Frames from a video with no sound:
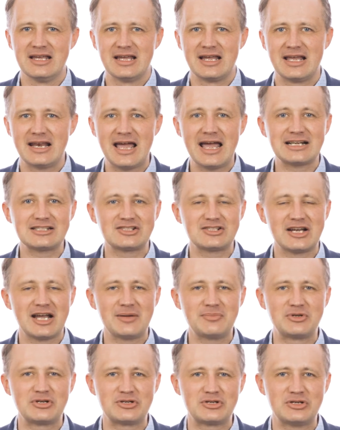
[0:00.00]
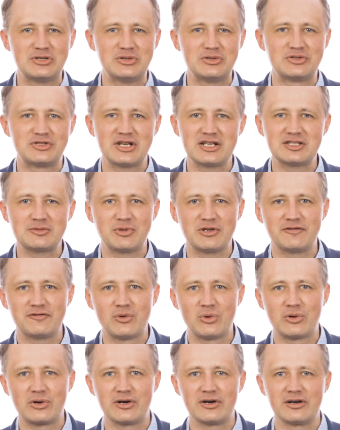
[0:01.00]
In Acts chapter 2, just
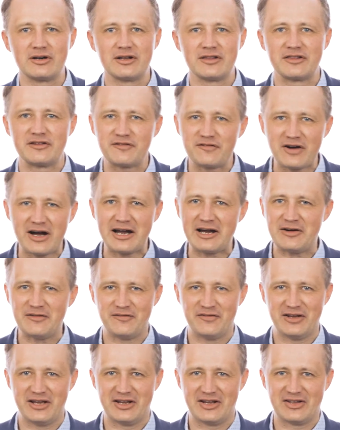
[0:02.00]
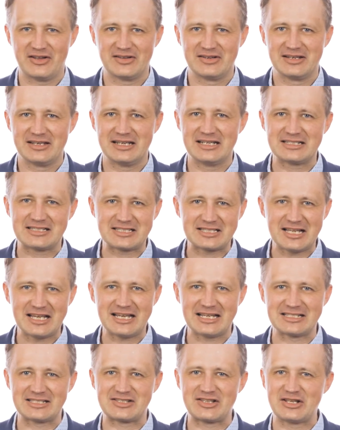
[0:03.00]
before the fire fell, it
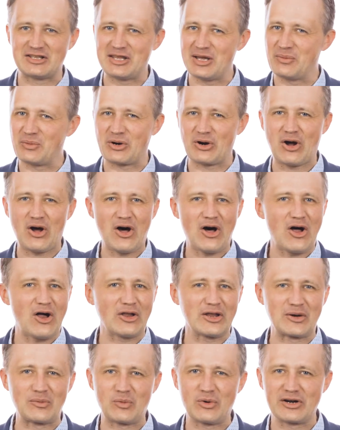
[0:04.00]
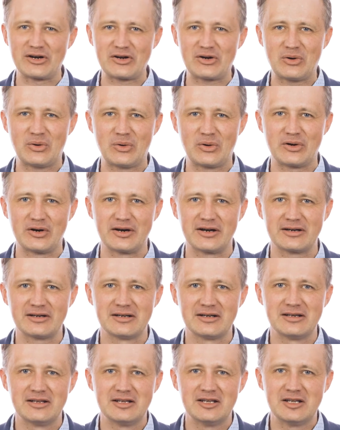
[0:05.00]
says that they were all in one accord,
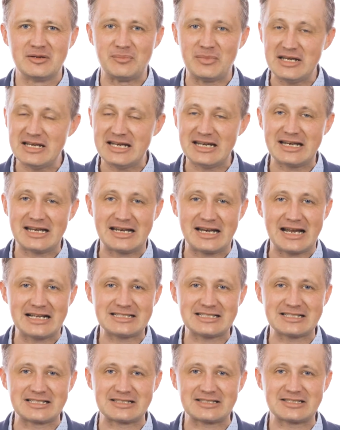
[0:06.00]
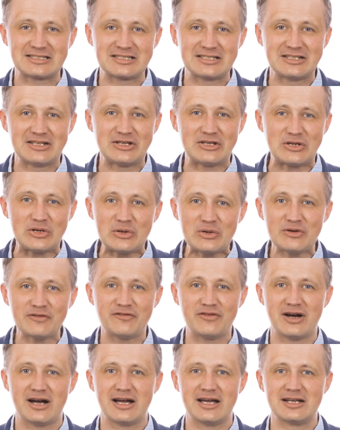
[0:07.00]
meaning in essence,
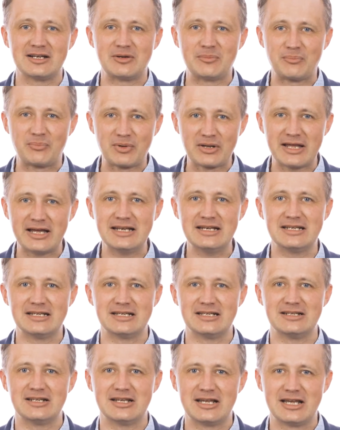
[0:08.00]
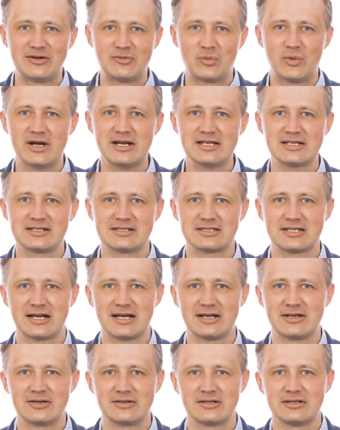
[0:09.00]
unified, blended, and
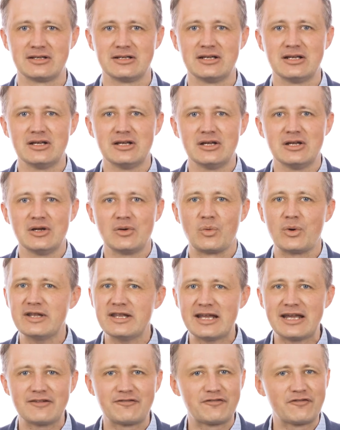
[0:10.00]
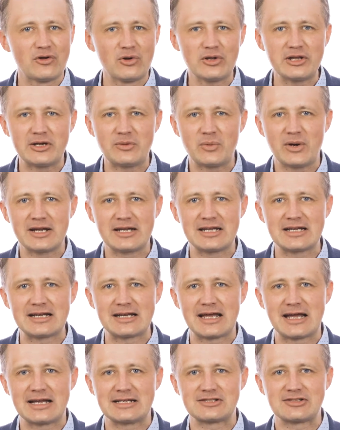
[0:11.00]
reconciled. When they had fully
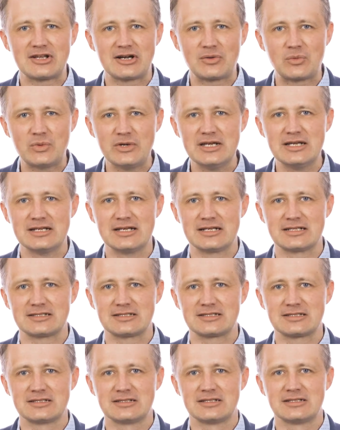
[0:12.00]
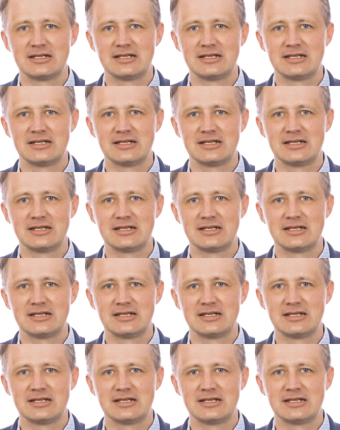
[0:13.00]
recognized their weakness